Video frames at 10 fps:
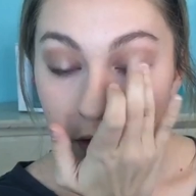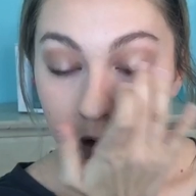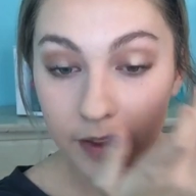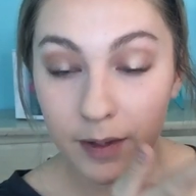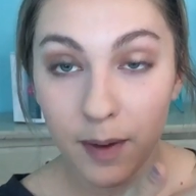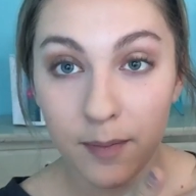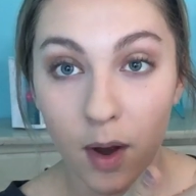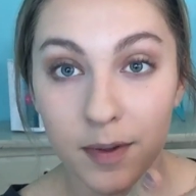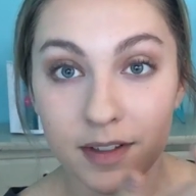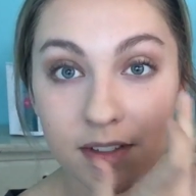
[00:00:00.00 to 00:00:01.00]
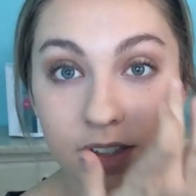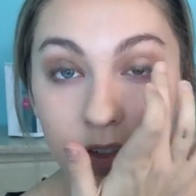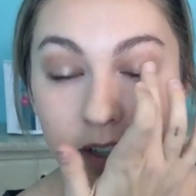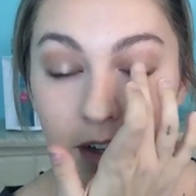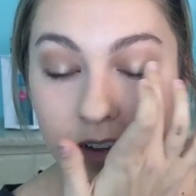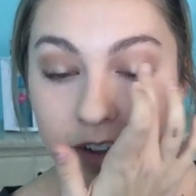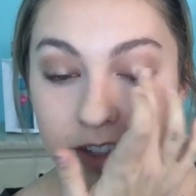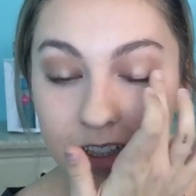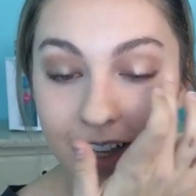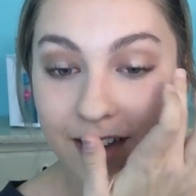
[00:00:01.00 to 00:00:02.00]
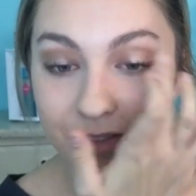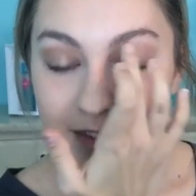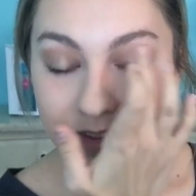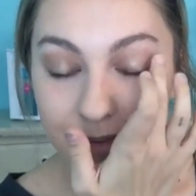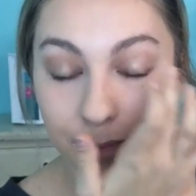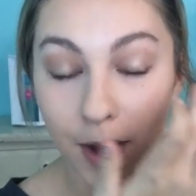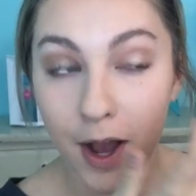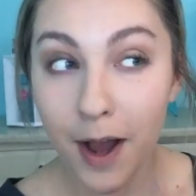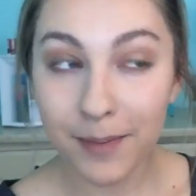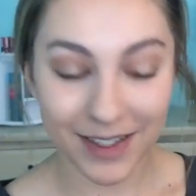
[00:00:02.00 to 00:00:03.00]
I think my mom is still here. I thought she left. Mom?